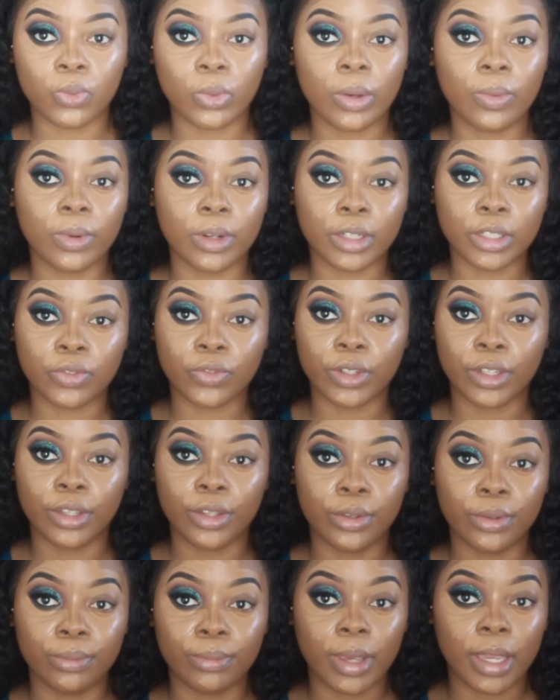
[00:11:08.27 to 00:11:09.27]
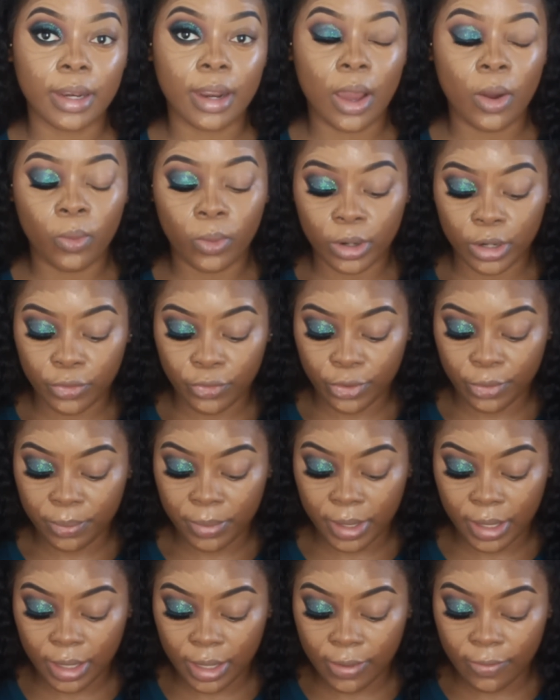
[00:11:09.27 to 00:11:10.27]
What works for you may not work for
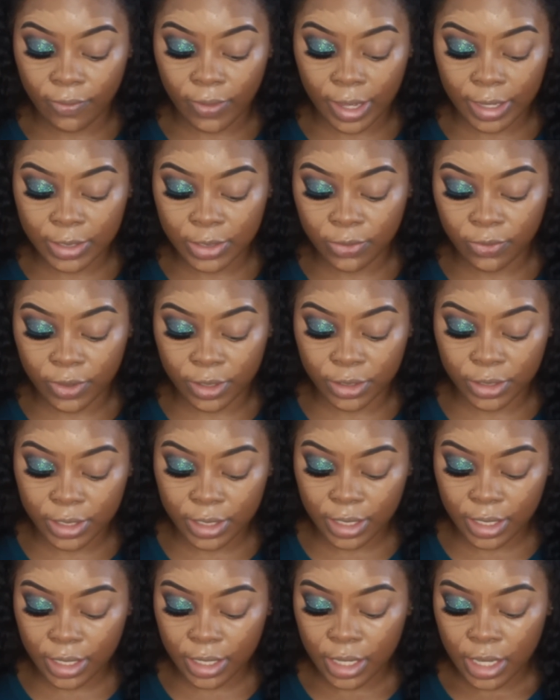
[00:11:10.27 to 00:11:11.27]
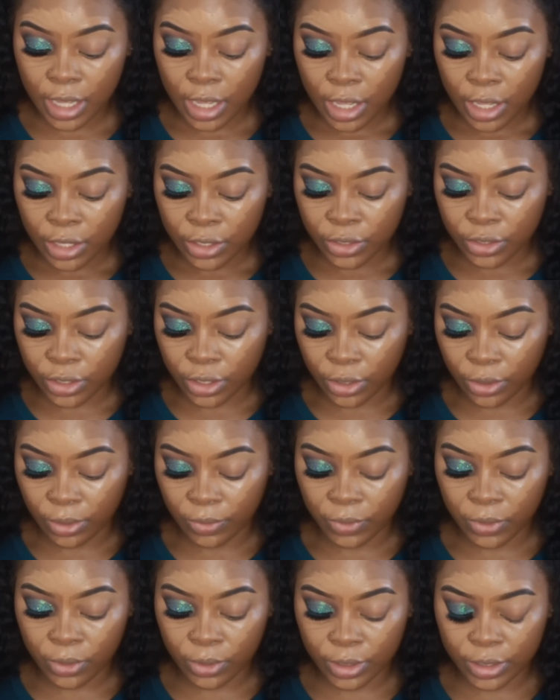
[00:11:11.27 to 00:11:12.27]
me, and vice versa. So
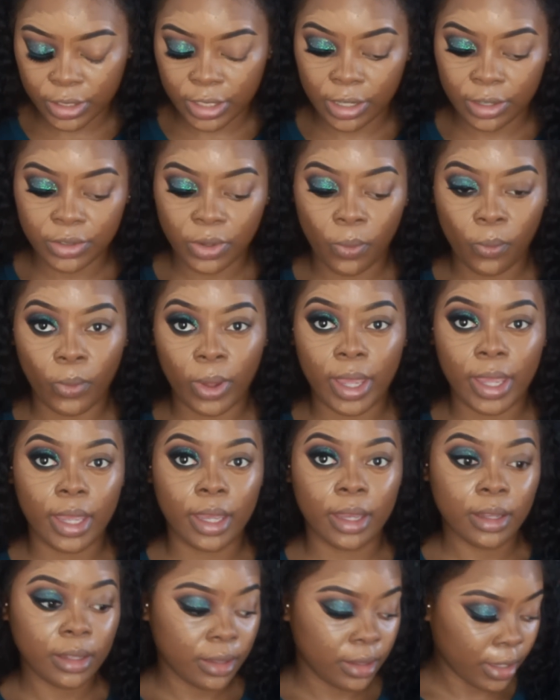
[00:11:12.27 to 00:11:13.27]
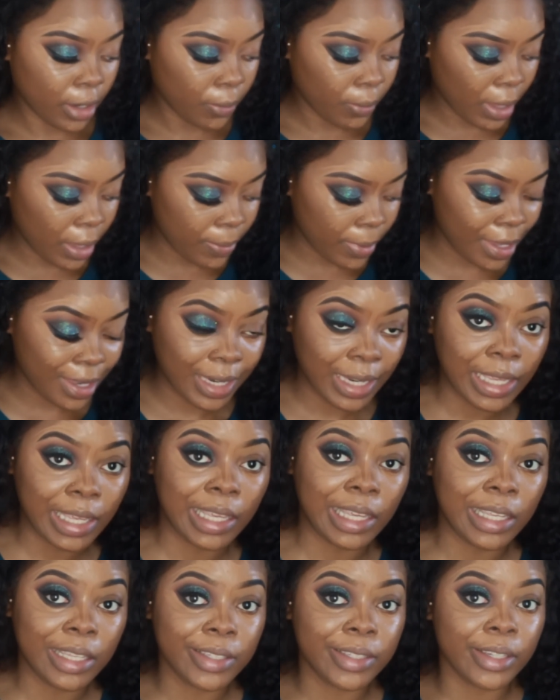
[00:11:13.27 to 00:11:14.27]
of course there may be an
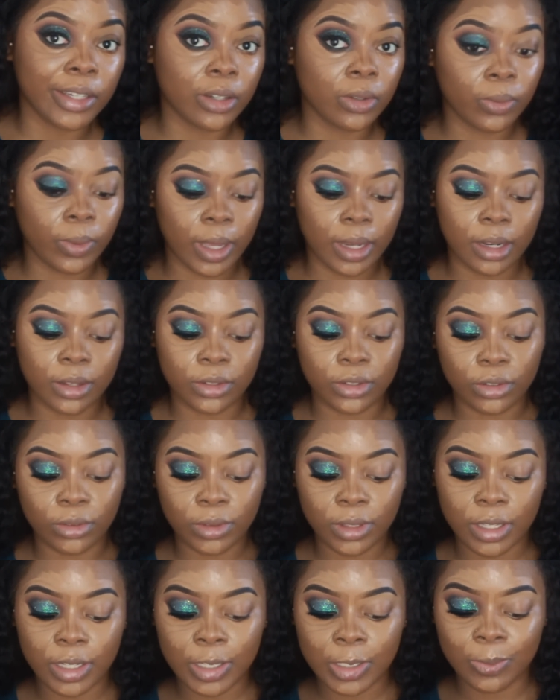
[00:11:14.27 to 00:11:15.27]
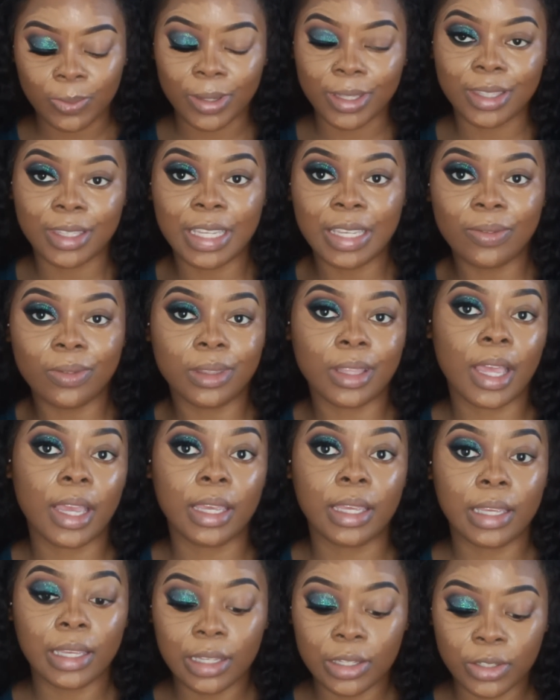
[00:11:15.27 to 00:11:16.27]
easier way to do things, but even
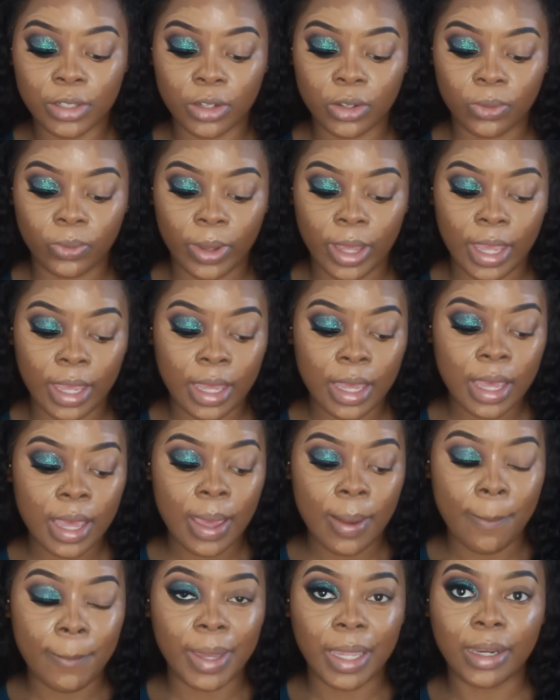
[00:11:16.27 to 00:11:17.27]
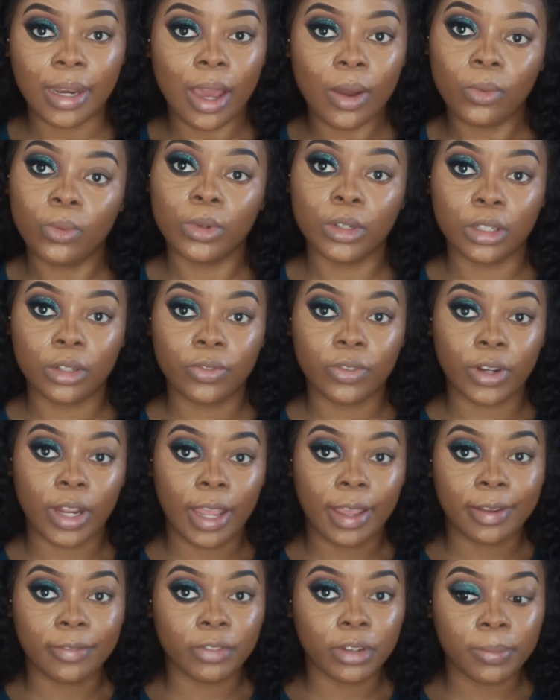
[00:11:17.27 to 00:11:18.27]
that easier way may not work for
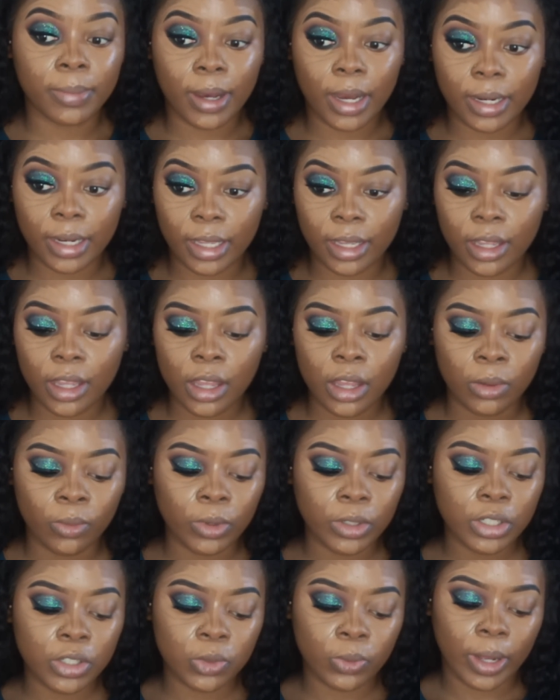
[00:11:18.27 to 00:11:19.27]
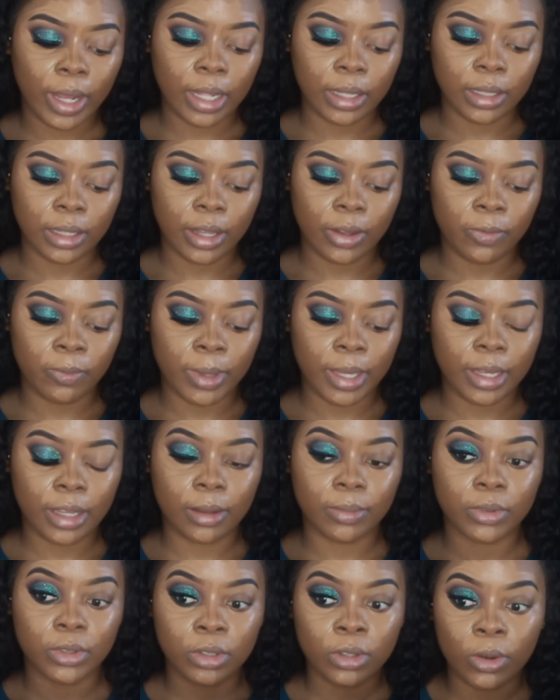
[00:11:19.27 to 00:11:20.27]
everybody, which is why I love
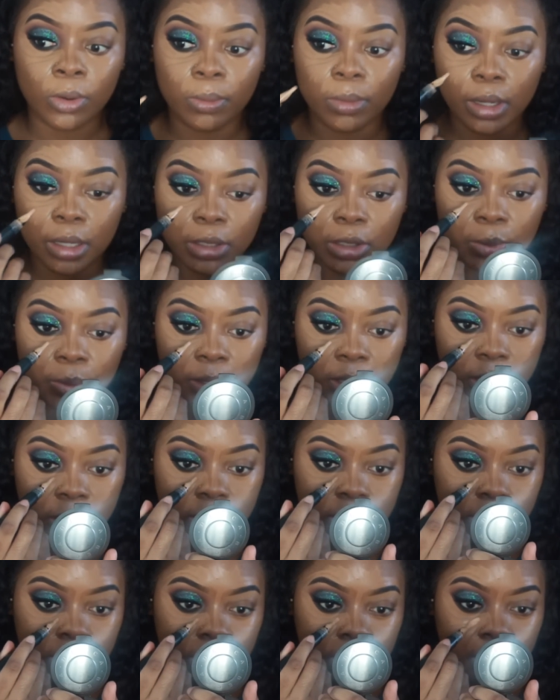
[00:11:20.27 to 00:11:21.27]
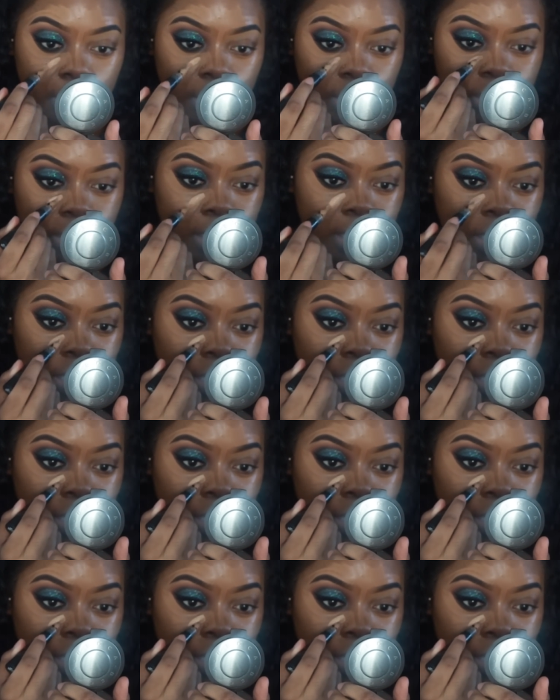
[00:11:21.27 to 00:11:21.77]
makeup so much, because it's like,